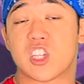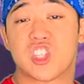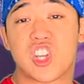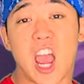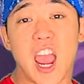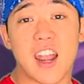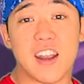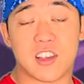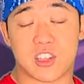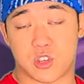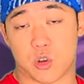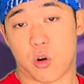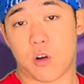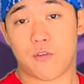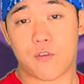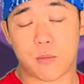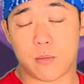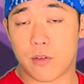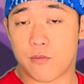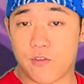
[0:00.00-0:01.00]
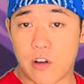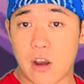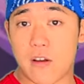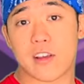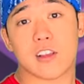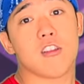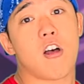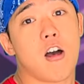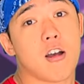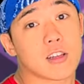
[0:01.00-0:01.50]
dinosaur from a very
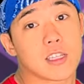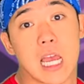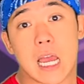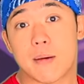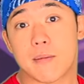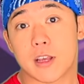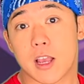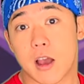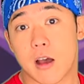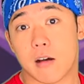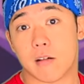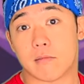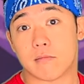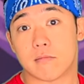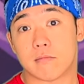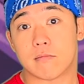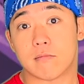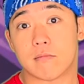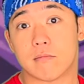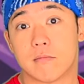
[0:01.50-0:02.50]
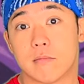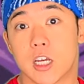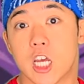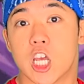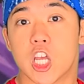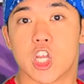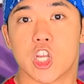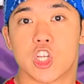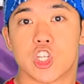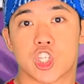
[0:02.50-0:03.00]
long time ago?
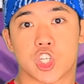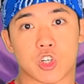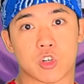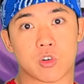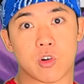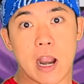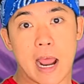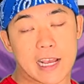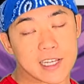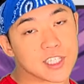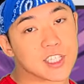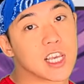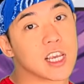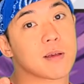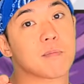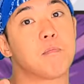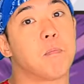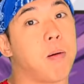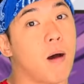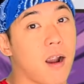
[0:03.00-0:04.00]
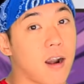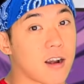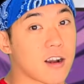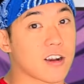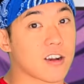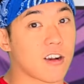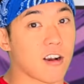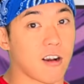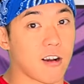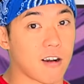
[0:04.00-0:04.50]
Jurassic
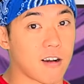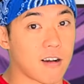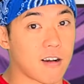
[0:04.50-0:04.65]
Parker.